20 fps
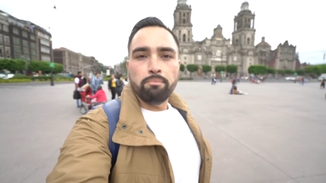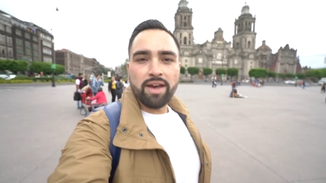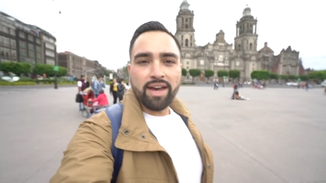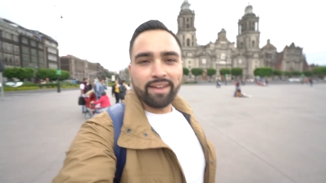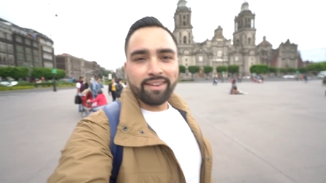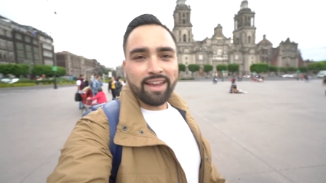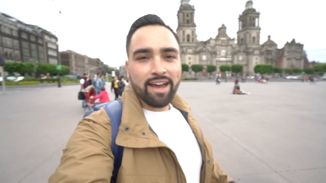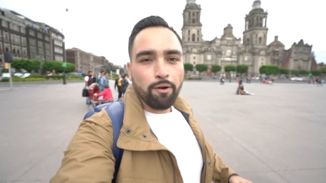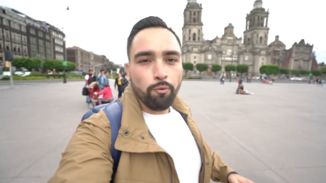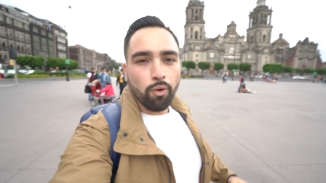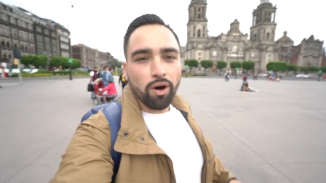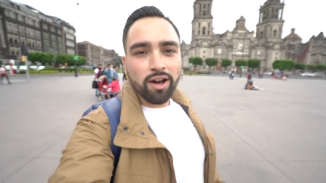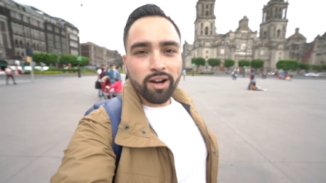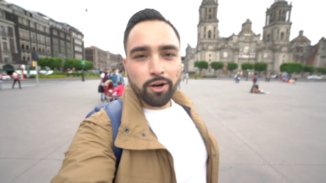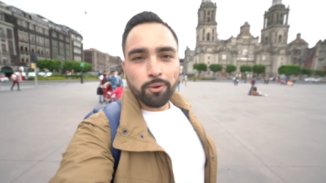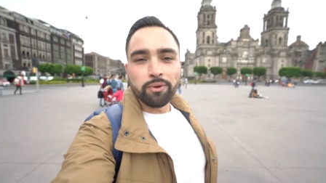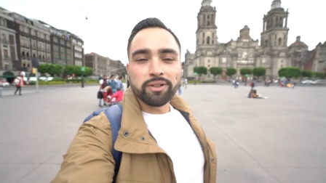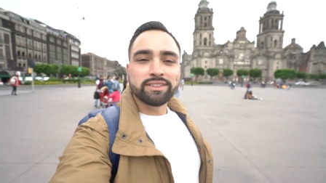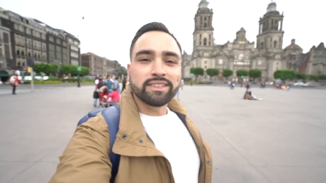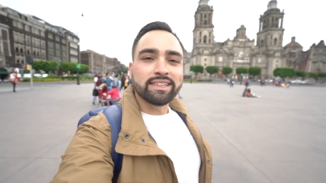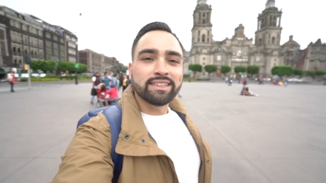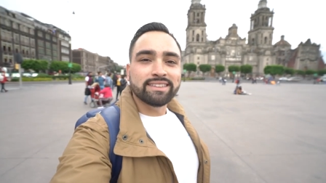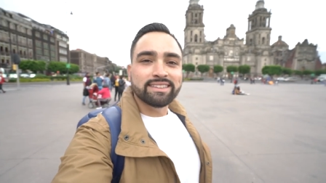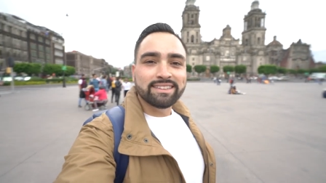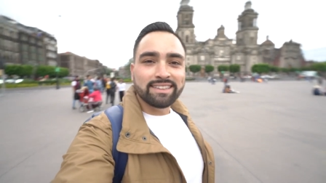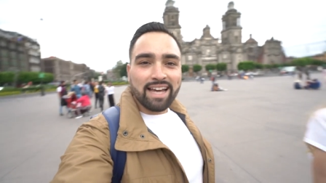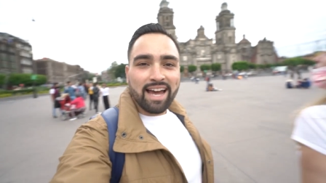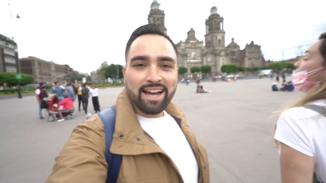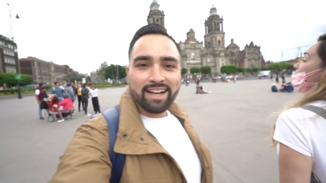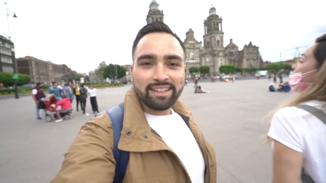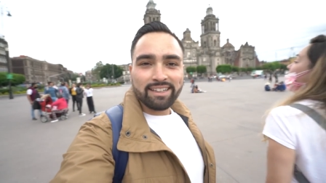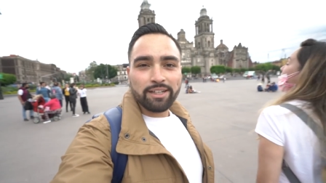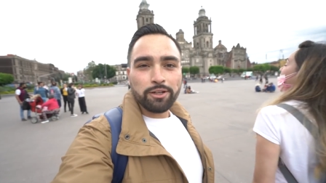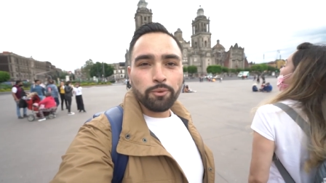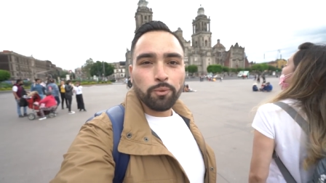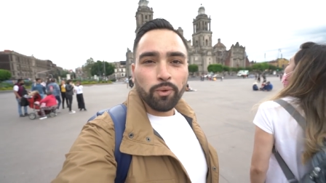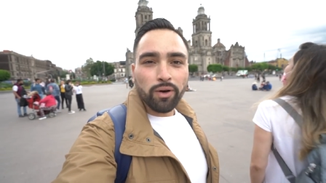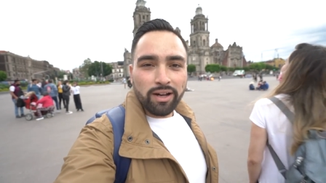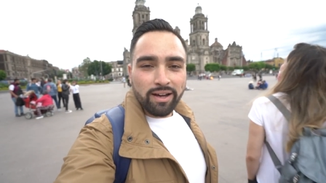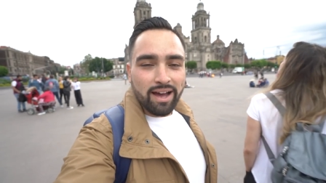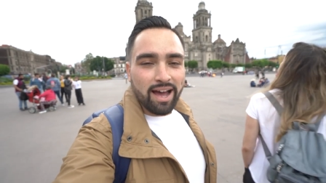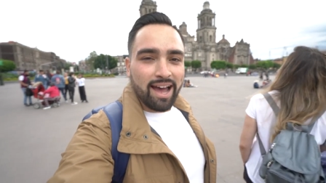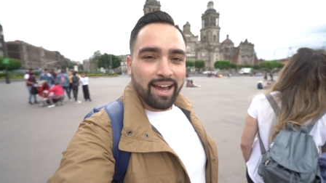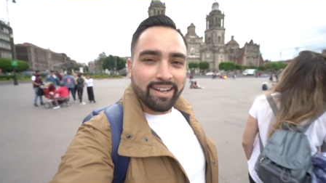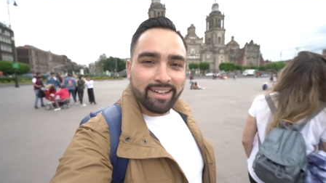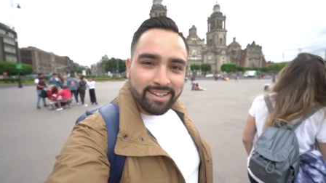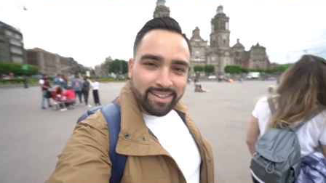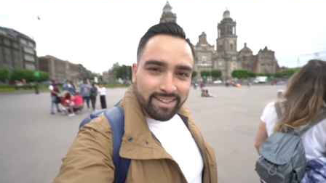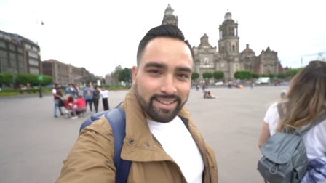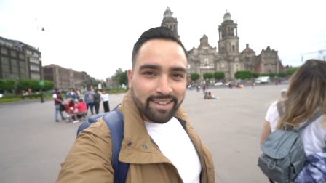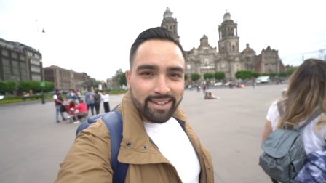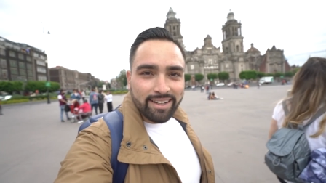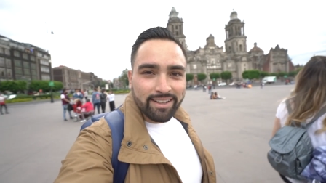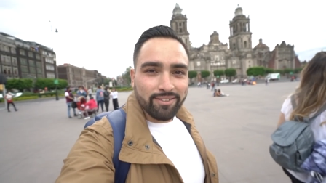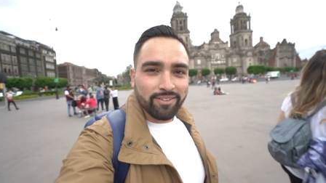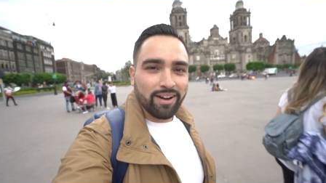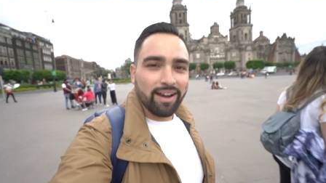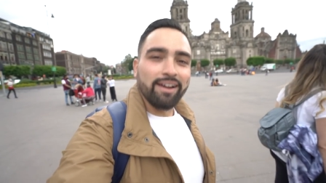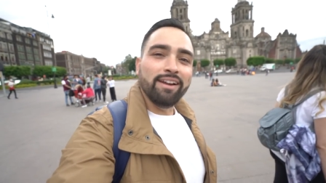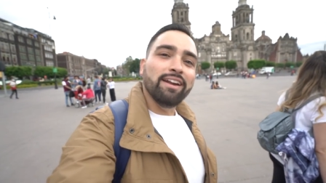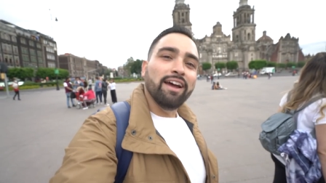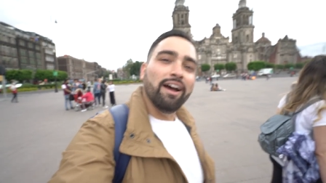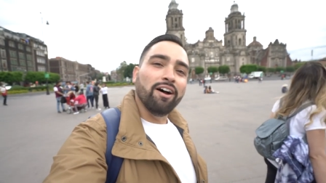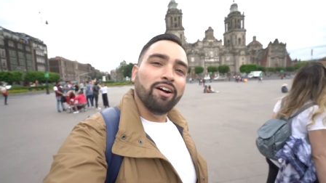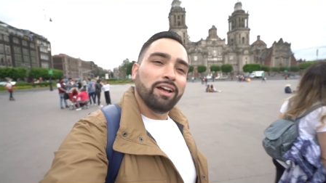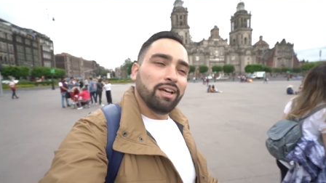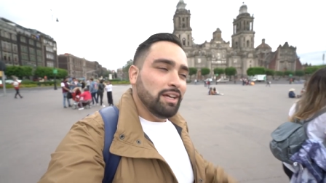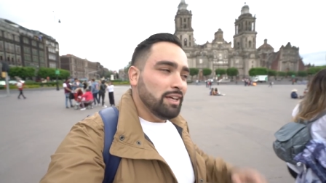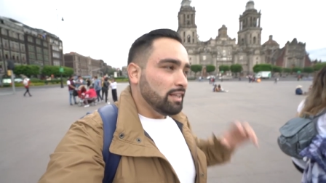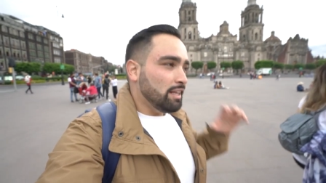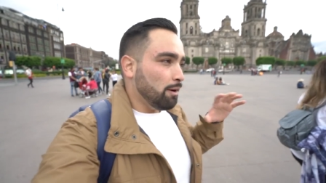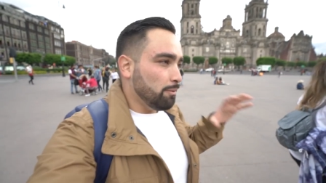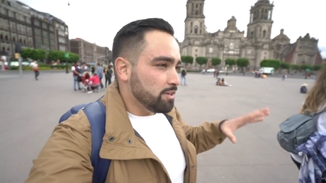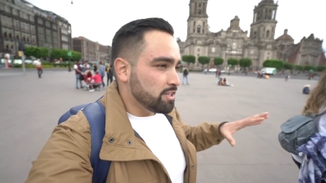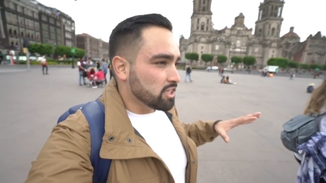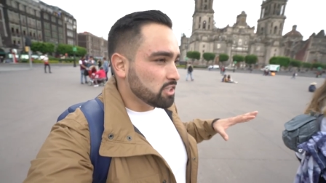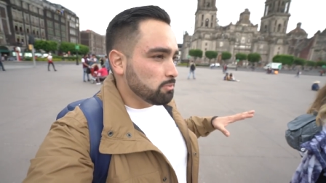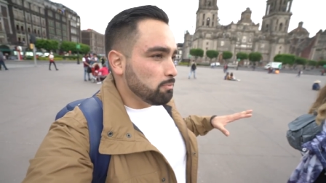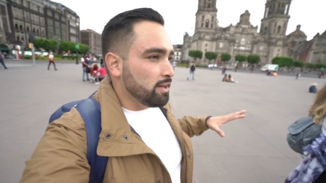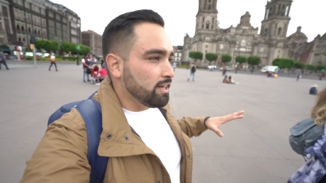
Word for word: Man, that water was exactly what I needed right now. Now we just